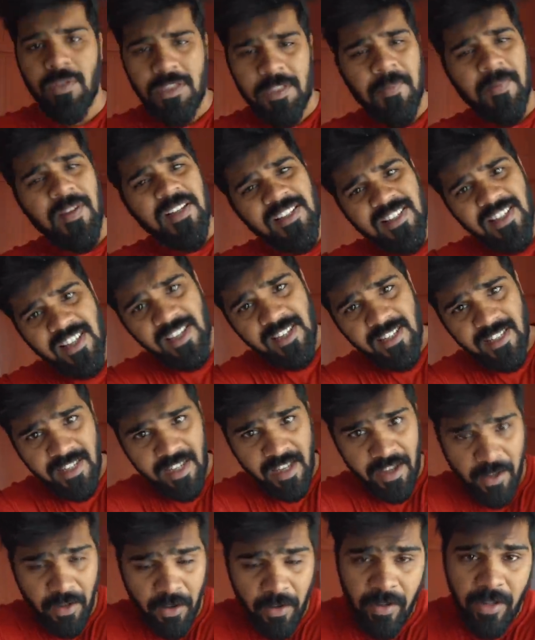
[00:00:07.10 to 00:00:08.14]
What's up guys,
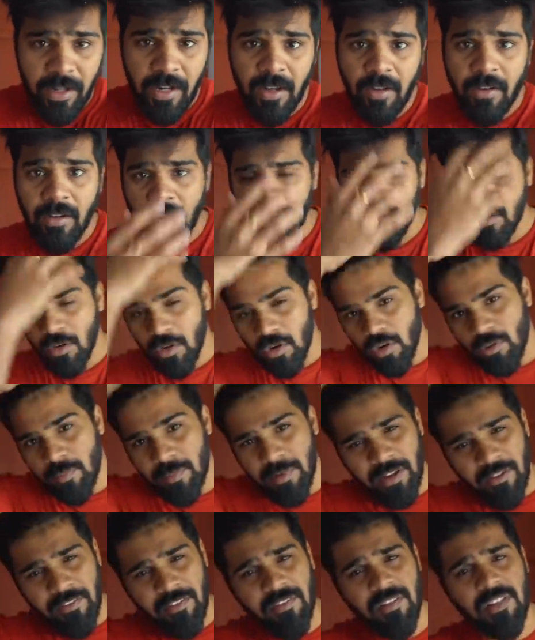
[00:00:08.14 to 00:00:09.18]
kaise ho? Elaunaru, hope
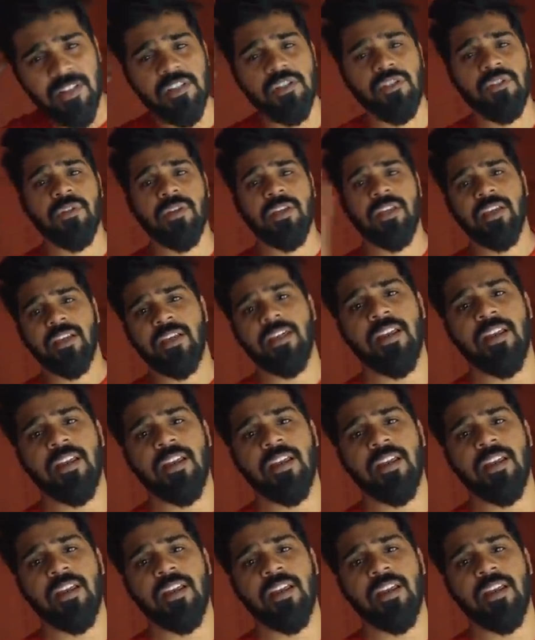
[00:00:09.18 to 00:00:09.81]
everyone is doing